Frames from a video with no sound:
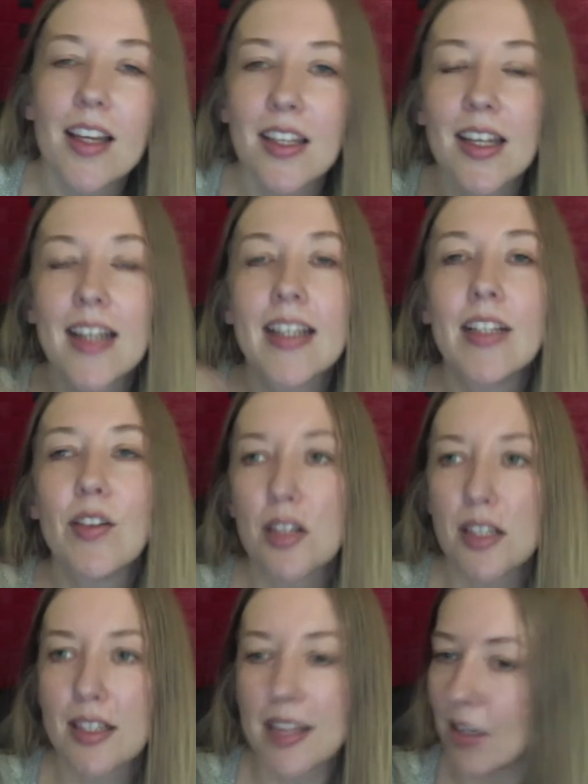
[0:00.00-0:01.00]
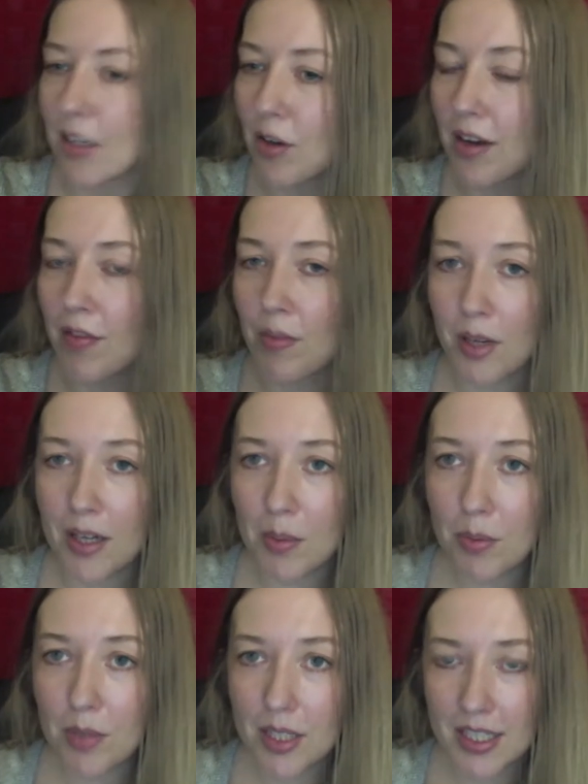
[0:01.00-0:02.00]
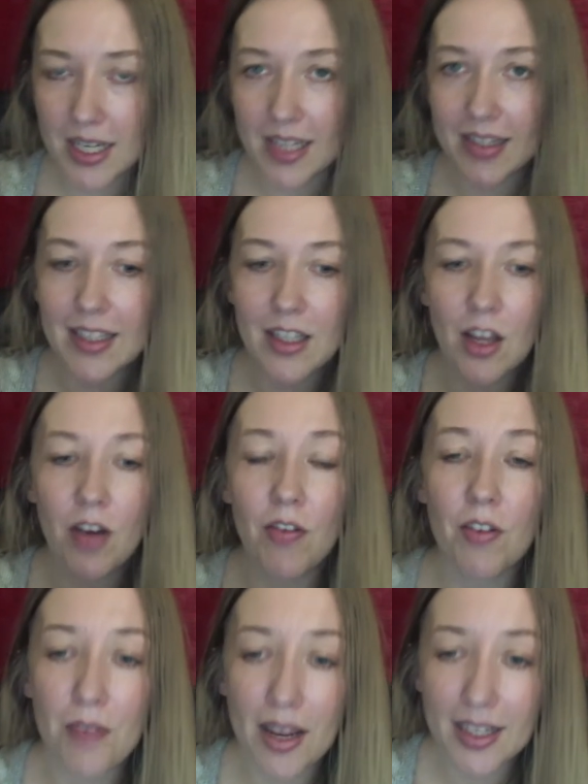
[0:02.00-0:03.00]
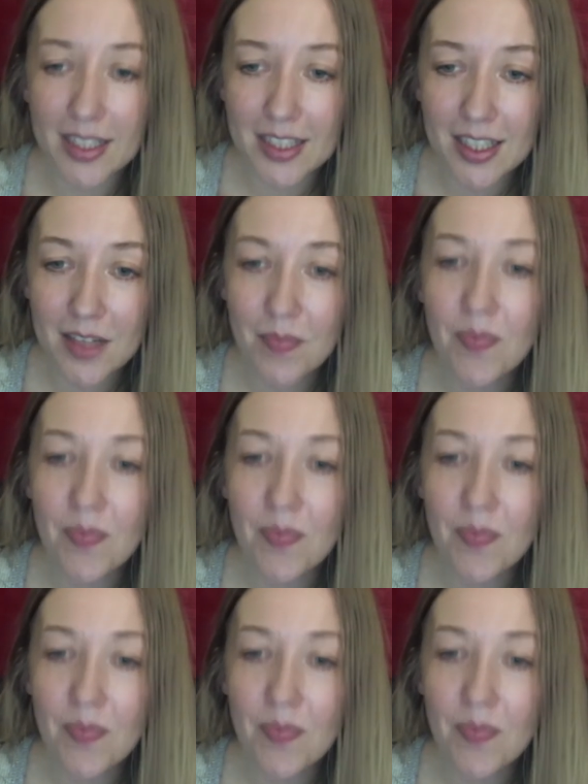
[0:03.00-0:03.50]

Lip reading: So they need to understand that not everybody appreciates that kind of affection.